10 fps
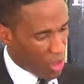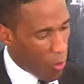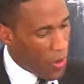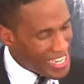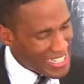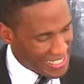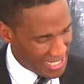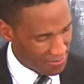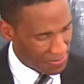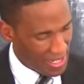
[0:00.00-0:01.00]
The
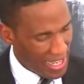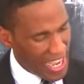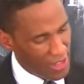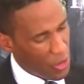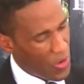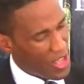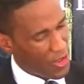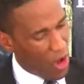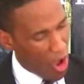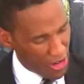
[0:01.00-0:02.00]
wheat into
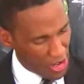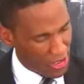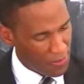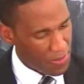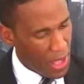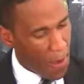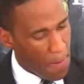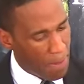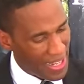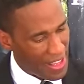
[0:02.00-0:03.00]
his garner,
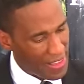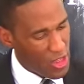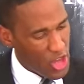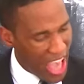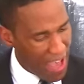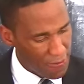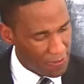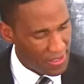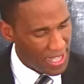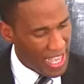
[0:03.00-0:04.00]
but the
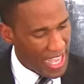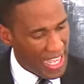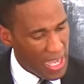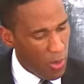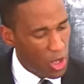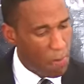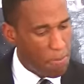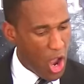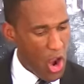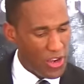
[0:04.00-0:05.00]
chaff he will
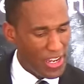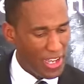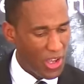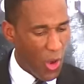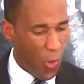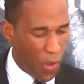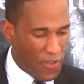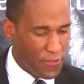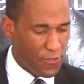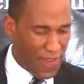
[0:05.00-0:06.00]
burn
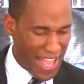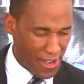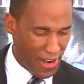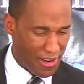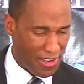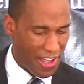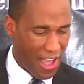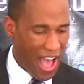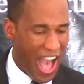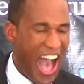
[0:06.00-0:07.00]
with fire
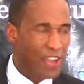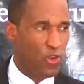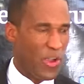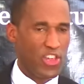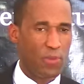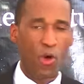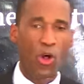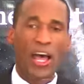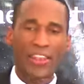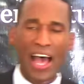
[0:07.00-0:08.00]

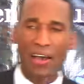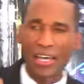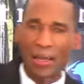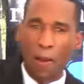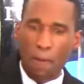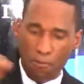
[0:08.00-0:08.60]
unquenchable. Now,